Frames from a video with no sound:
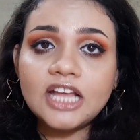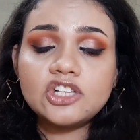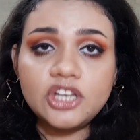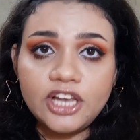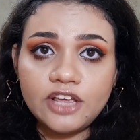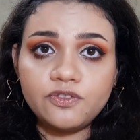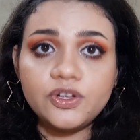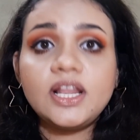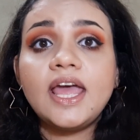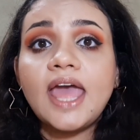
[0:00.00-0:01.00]
pH
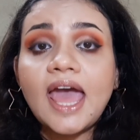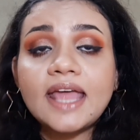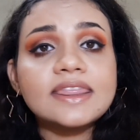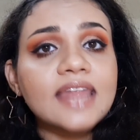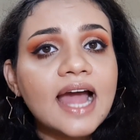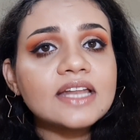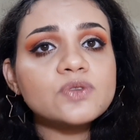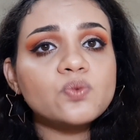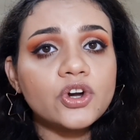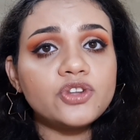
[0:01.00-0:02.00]
level and
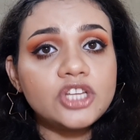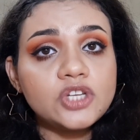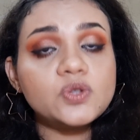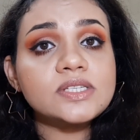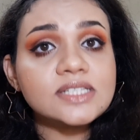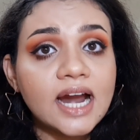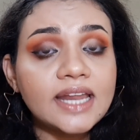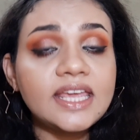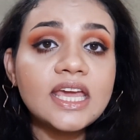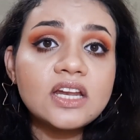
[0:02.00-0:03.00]
that is what you need to
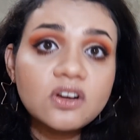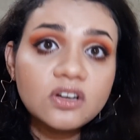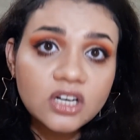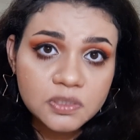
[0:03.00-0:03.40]
study in